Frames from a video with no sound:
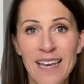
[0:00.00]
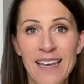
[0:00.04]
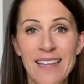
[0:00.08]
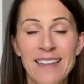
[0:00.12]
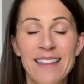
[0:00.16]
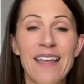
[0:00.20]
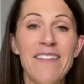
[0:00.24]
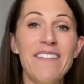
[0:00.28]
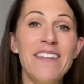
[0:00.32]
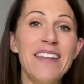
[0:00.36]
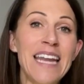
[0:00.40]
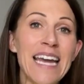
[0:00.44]

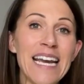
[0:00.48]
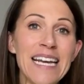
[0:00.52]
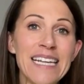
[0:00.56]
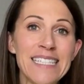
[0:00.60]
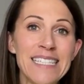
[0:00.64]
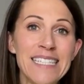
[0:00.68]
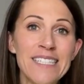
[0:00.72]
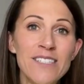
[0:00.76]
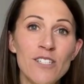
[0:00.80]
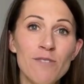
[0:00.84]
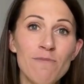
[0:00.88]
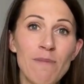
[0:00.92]
Then the next
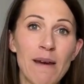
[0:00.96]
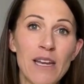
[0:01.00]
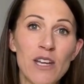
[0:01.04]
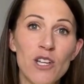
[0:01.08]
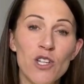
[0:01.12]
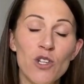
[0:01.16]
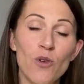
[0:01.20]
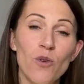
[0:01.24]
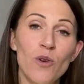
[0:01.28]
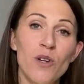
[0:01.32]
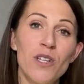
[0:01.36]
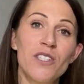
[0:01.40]
thing to make
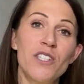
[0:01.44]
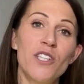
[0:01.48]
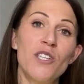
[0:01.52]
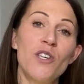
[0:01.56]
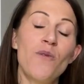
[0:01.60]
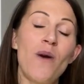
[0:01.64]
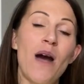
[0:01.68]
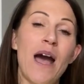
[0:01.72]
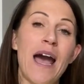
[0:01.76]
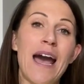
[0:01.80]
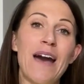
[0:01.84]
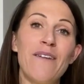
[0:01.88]
sure is that you
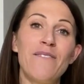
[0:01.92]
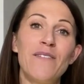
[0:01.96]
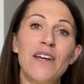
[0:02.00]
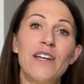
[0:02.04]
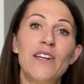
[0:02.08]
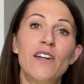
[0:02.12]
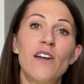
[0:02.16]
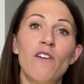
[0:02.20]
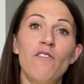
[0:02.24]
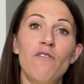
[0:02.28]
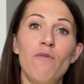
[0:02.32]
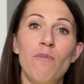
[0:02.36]
have
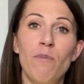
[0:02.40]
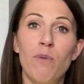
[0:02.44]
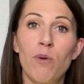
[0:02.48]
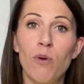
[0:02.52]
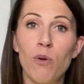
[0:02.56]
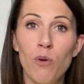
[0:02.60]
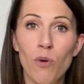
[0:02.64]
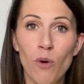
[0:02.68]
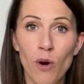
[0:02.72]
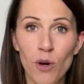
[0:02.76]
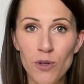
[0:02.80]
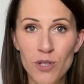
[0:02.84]
enough
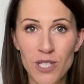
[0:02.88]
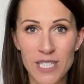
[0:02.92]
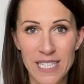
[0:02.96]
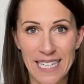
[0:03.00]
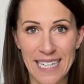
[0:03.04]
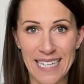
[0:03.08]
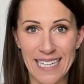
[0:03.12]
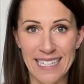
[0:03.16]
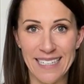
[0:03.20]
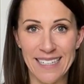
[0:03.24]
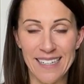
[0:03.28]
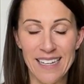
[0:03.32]

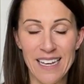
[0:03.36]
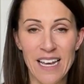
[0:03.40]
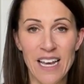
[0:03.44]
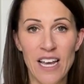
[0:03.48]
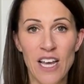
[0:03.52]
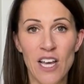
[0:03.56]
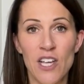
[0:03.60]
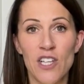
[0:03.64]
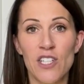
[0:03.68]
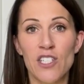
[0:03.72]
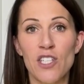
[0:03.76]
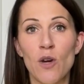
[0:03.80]
protein.
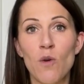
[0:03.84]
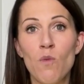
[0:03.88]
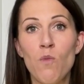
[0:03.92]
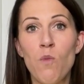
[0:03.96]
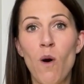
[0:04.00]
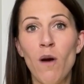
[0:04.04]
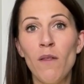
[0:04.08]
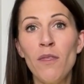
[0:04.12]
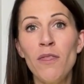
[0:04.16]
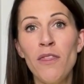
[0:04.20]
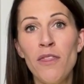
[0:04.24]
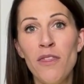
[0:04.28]
So,
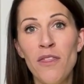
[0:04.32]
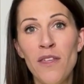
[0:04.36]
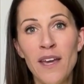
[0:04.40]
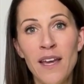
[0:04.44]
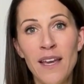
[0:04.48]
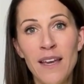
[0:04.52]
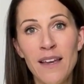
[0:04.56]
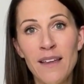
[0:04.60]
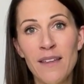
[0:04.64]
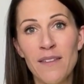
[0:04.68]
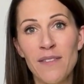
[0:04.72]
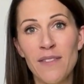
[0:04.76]
one
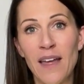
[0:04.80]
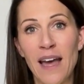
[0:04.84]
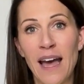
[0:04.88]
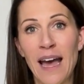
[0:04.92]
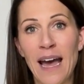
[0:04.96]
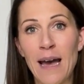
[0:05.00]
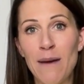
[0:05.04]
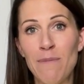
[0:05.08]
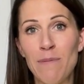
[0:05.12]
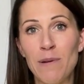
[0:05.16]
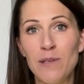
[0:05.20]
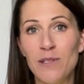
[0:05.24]
thing that
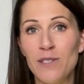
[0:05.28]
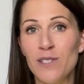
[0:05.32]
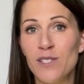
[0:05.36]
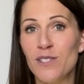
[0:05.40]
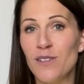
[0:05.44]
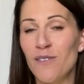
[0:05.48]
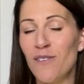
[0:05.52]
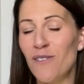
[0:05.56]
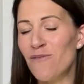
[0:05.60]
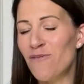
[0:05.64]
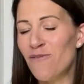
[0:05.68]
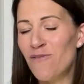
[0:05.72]
happens
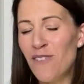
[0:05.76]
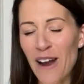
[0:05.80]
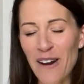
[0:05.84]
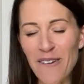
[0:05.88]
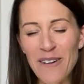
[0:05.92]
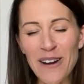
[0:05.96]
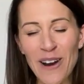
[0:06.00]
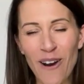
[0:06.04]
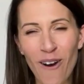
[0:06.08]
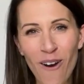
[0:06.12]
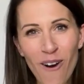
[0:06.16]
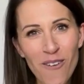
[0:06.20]

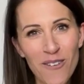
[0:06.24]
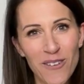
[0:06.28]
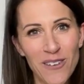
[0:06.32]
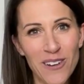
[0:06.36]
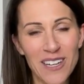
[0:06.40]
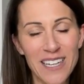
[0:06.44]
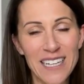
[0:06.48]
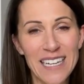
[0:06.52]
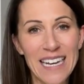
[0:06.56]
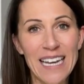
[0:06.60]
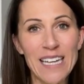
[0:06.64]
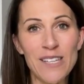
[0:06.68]
very
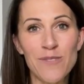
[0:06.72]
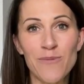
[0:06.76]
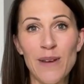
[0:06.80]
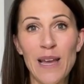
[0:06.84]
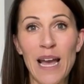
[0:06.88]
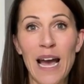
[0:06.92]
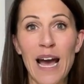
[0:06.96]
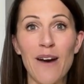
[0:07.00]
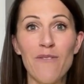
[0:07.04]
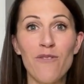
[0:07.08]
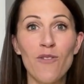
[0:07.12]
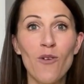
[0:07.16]
often is we
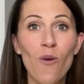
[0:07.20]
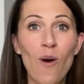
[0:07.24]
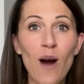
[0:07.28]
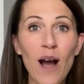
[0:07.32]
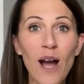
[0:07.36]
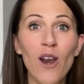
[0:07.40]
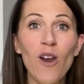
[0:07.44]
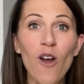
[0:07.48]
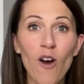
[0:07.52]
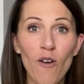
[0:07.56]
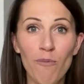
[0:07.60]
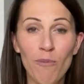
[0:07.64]
have quite a
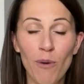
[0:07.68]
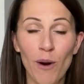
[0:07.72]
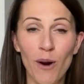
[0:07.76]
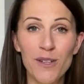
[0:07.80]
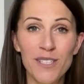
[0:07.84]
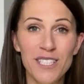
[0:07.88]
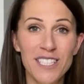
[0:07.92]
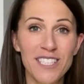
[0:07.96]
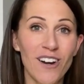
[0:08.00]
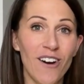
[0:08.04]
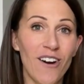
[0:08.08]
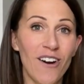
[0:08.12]
lot of
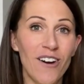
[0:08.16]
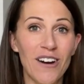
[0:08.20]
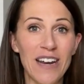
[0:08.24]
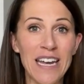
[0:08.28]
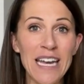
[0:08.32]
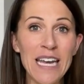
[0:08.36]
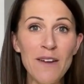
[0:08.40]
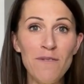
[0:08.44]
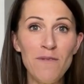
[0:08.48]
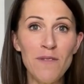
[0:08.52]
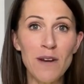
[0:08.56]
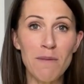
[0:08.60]
protein at our
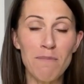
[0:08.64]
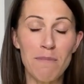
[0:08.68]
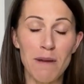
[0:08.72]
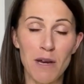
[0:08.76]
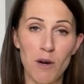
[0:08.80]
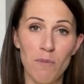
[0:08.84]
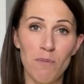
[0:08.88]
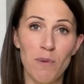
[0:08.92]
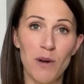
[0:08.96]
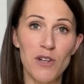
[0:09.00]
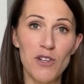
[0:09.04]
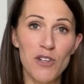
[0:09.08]
evening meal,
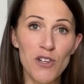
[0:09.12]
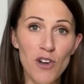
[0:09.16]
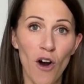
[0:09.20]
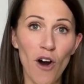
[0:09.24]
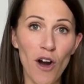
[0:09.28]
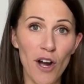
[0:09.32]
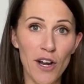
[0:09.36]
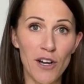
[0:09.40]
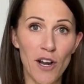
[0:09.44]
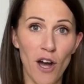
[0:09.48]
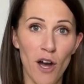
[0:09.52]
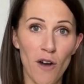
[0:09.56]
but not
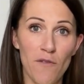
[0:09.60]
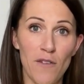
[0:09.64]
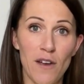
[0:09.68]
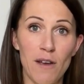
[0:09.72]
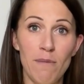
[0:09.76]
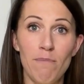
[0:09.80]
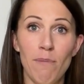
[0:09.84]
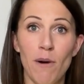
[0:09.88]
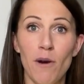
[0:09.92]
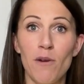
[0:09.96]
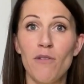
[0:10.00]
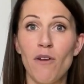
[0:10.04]
enough in
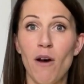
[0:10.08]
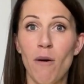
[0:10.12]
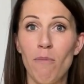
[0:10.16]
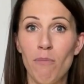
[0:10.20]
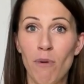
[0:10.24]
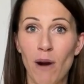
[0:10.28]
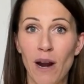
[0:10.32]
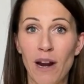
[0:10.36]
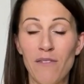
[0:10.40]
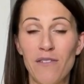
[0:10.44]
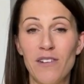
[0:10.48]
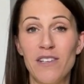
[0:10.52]
both our
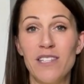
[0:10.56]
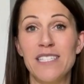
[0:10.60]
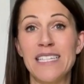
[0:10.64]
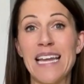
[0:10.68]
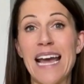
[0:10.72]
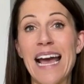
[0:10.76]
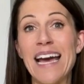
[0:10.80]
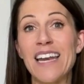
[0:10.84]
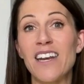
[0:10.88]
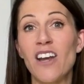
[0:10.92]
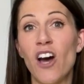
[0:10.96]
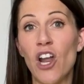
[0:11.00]
breakfast
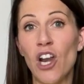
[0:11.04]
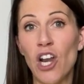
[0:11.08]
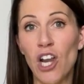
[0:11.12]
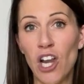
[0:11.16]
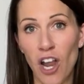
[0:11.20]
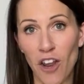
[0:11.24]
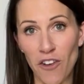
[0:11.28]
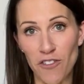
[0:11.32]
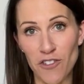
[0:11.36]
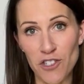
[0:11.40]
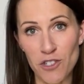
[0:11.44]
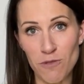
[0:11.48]
and our
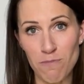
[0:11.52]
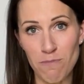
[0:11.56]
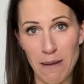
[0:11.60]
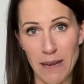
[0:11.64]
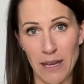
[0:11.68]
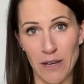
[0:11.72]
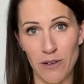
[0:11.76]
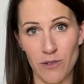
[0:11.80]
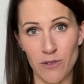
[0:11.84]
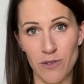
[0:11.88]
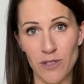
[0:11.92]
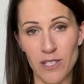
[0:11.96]
lunch
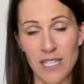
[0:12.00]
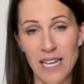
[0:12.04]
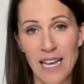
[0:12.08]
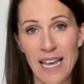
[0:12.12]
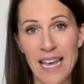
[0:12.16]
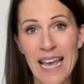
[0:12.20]
meals.